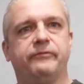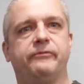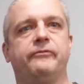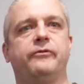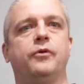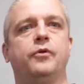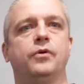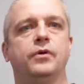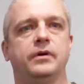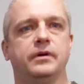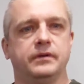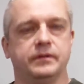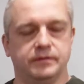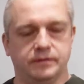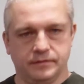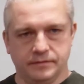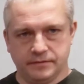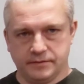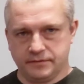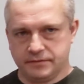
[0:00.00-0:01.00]
4
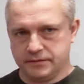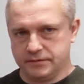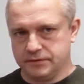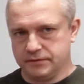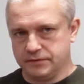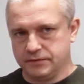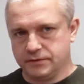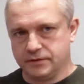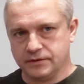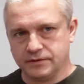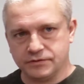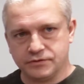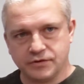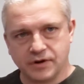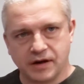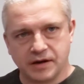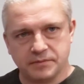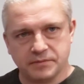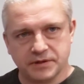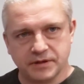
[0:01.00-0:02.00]

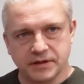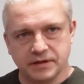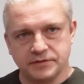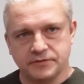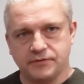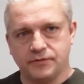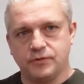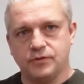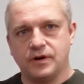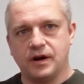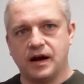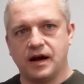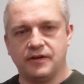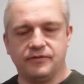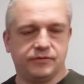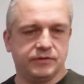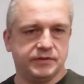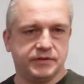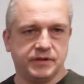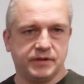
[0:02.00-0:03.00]
drams of this, 4
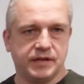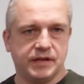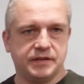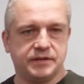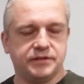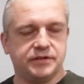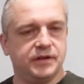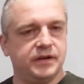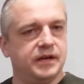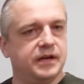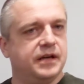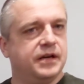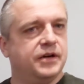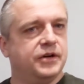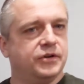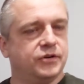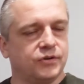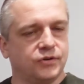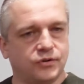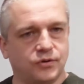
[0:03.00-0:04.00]
halfings of this
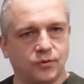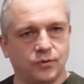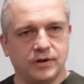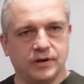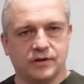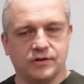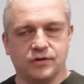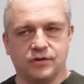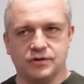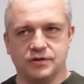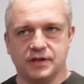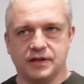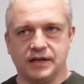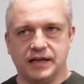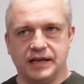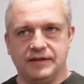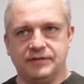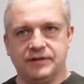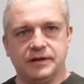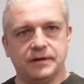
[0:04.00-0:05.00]
going across an
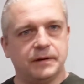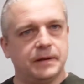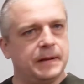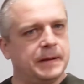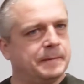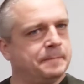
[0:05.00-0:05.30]
evening,